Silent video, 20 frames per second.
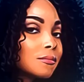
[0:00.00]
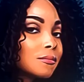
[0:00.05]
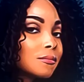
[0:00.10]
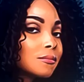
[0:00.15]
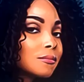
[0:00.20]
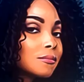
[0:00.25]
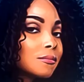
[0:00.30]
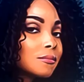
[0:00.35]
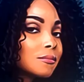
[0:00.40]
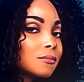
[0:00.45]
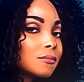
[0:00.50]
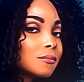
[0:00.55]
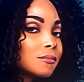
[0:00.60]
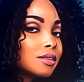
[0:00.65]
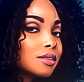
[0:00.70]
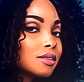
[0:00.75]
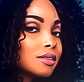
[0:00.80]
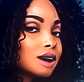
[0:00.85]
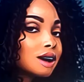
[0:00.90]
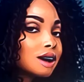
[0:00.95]
That's probably
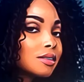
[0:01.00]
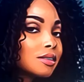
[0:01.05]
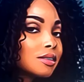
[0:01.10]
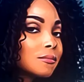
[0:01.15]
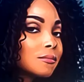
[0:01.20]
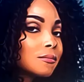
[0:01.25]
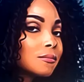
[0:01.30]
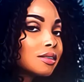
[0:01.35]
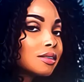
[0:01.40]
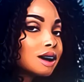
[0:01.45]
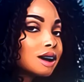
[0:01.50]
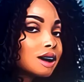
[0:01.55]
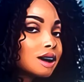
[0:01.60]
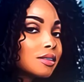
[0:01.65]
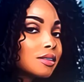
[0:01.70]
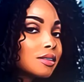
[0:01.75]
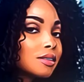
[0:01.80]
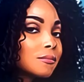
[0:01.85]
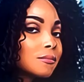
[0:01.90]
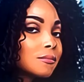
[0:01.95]
how much y'all meals gonna
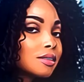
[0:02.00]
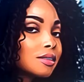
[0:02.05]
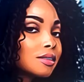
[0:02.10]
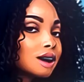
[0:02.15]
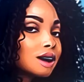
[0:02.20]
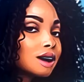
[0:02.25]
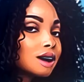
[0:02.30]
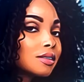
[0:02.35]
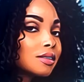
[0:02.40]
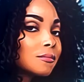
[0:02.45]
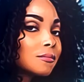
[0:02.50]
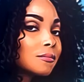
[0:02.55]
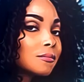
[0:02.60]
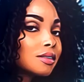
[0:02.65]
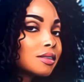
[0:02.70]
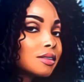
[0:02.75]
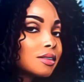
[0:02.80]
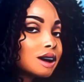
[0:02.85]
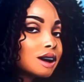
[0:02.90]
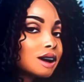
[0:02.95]
cost. So everybody
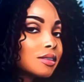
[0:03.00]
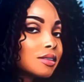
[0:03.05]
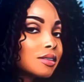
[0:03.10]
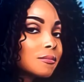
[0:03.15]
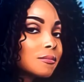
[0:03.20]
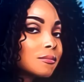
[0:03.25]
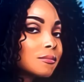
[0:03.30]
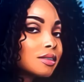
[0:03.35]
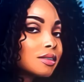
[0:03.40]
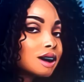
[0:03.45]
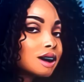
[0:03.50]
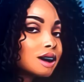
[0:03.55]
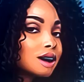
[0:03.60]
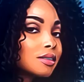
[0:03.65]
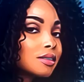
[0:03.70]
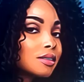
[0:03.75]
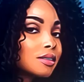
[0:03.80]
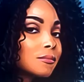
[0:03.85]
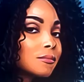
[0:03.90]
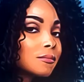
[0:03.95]
just Zell Drew
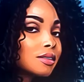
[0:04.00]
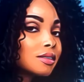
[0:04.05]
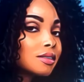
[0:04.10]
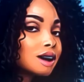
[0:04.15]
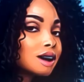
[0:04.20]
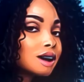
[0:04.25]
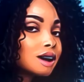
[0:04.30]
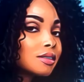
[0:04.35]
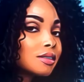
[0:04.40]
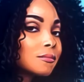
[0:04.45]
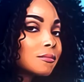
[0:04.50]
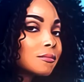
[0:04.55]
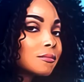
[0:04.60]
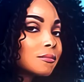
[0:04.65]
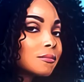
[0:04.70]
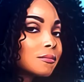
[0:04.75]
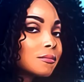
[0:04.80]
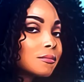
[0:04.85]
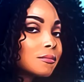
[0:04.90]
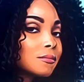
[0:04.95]

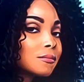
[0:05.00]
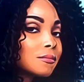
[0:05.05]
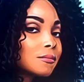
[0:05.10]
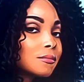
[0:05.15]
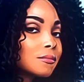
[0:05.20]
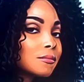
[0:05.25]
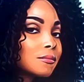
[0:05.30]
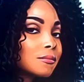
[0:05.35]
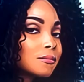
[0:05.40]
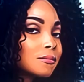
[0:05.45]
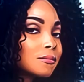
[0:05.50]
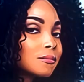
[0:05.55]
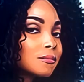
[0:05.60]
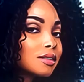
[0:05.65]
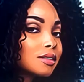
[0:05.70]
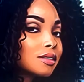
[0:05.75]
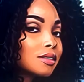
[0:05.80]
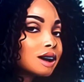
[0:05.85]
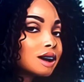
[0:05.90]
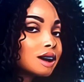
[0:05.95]
$125. Girl, you
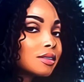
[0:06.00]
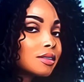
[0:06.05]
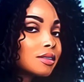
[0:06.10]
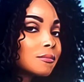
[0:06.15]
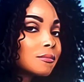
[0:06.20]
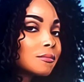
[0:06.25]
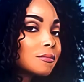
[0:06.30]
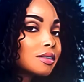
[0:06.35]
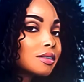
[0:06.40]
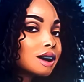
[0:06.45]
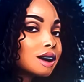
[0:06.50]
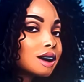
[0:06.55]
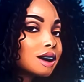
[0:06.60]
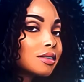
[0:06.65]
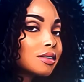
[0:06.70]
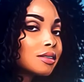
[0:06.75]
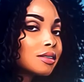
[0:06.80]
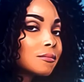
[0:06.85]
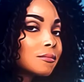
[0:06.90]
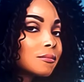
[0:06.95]
better start asking for
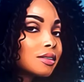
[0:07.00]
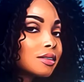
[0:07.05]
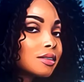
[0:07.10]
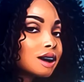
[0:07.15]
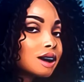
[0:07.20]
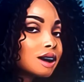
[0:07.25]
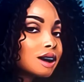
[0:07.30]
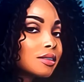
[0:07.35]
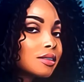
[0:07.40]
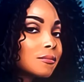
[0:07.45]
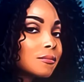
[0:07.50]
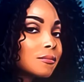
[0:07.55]
loans and whatnot.